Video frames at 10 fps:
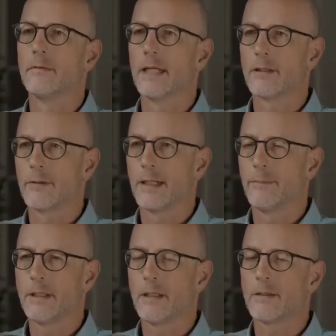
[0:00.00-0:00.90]
That's right.
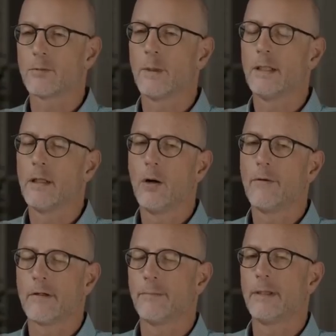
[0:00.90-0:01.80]
Because we know
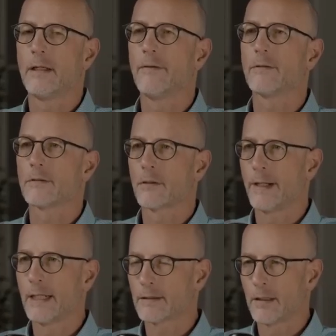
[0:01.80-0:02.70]
if you're
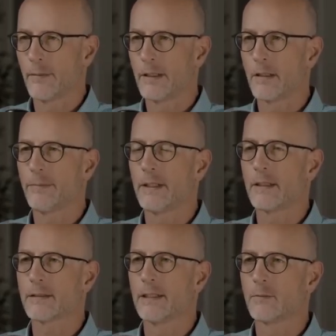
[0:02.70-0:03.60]
screening someone and your
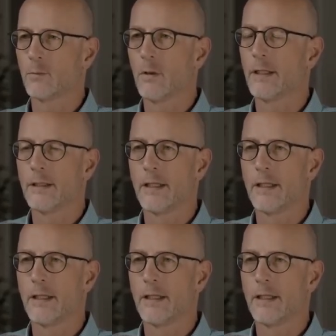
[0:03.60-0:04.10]
PSA is 1,